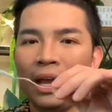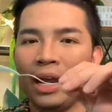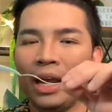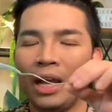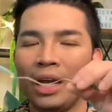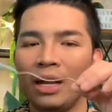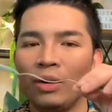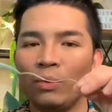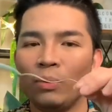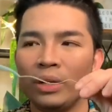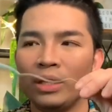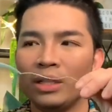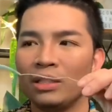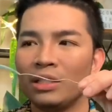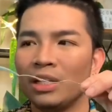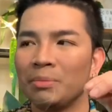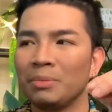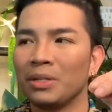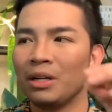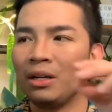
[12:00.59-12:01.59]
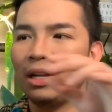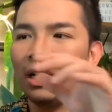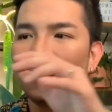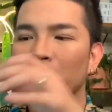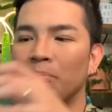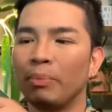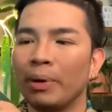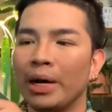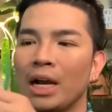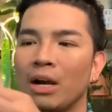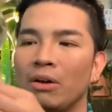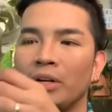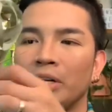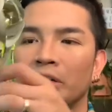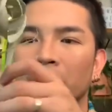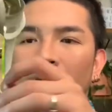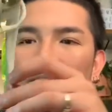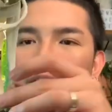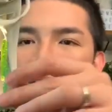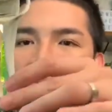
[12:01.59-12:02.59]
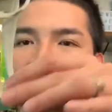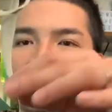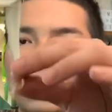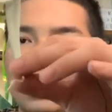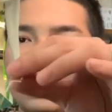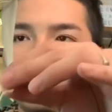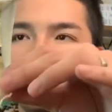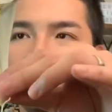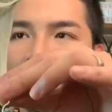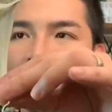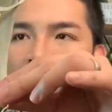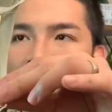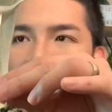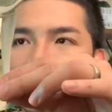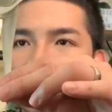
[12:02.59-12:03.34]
And when the tips are like brown and crispy like this, they